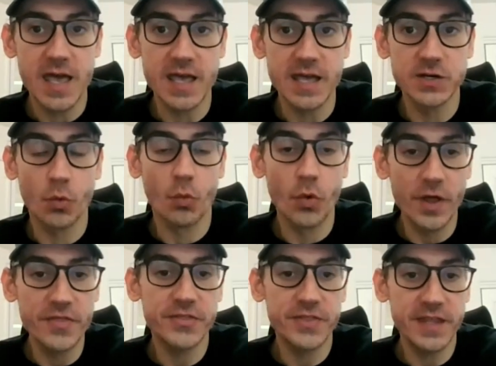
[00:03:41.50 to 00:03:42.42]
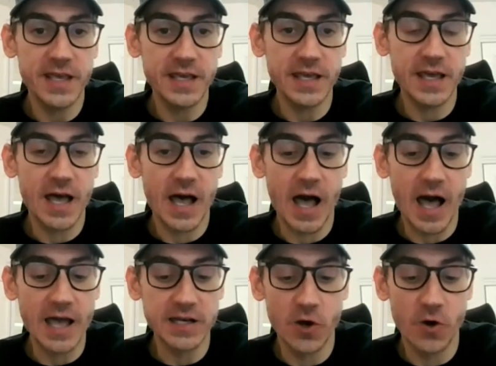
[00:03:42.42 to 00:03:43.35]
and one thing
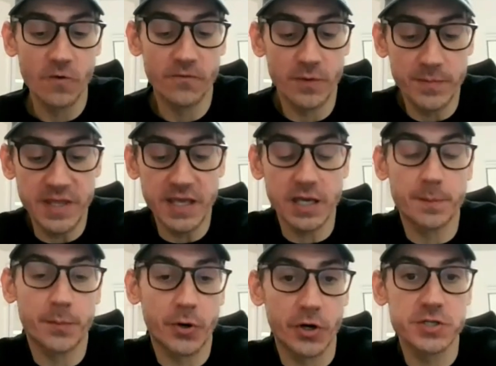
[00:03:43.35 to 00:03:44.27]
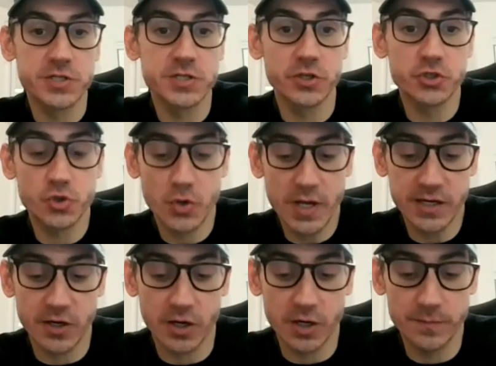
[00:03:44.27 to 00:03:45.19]
i know from being a personal
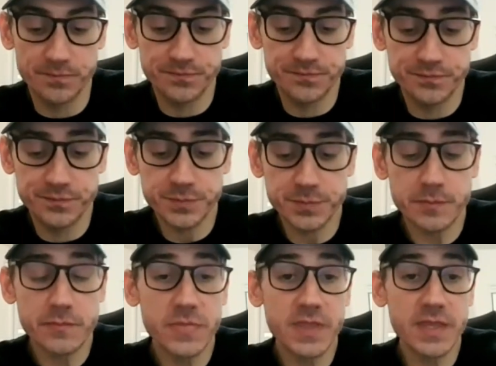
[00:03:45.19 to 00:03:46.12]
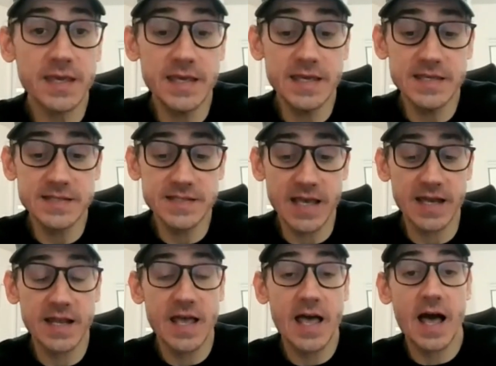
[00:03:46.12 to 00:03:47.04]
trainer is
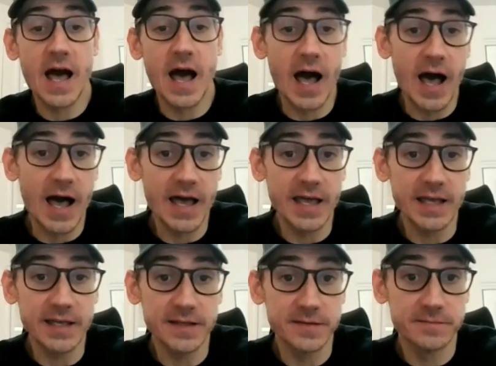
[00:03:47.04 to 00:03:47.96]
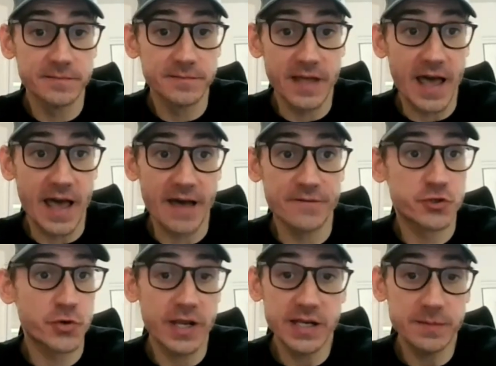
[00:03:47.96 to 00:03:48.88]
that I
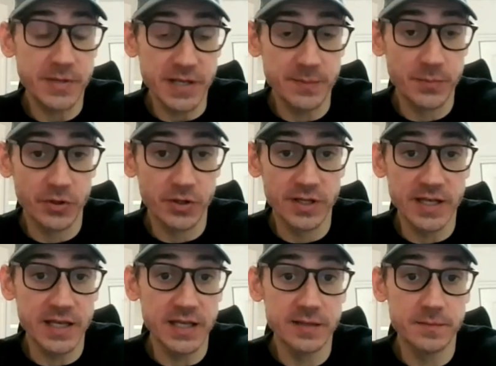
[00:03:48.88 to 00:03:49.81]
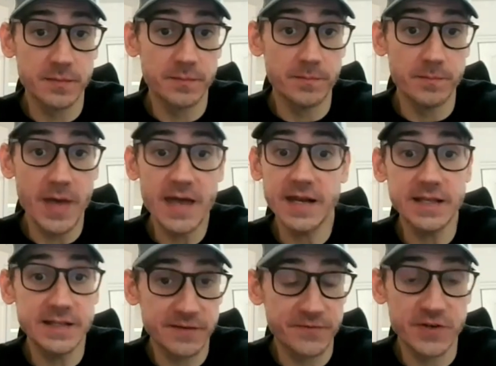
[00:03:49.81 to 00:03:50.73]
have trained people in
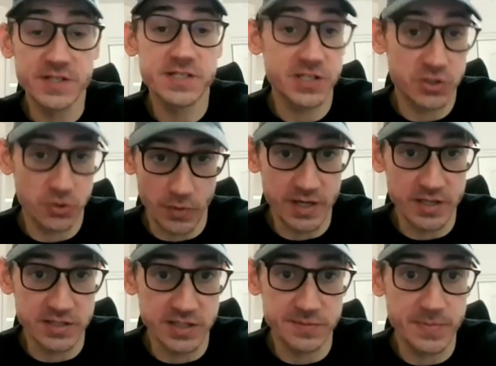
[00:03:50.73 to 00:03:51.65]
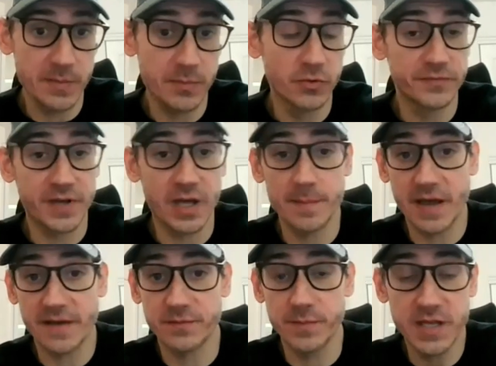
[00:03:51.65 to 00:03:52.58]
many different situations people who've
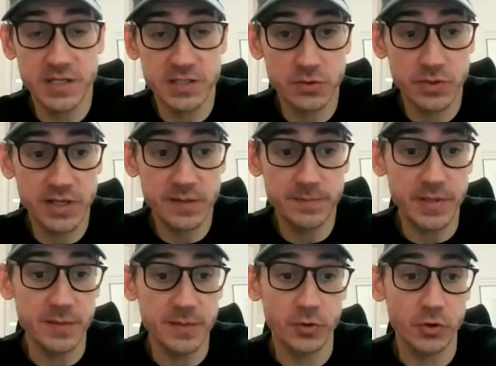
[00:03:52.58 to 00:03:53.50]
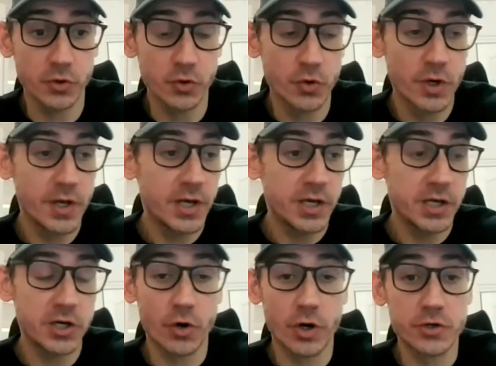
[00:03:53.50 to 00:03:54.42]
come back from injury people who
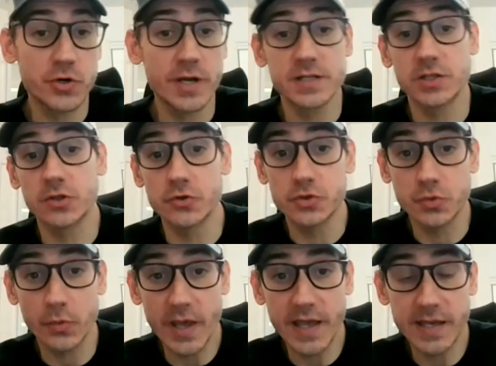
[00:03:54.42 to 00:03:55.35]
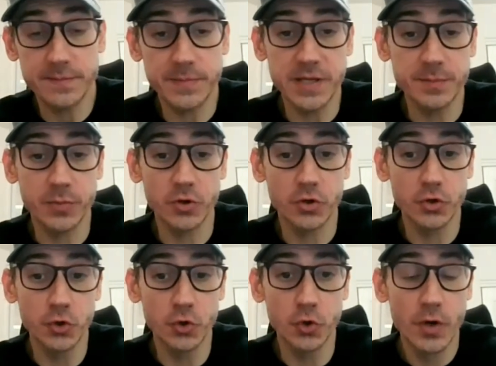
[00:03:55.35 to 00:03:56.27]
you know are trying to lose weight people
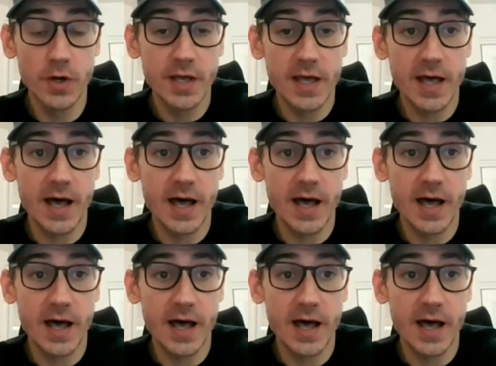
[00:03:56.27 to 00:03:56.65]
who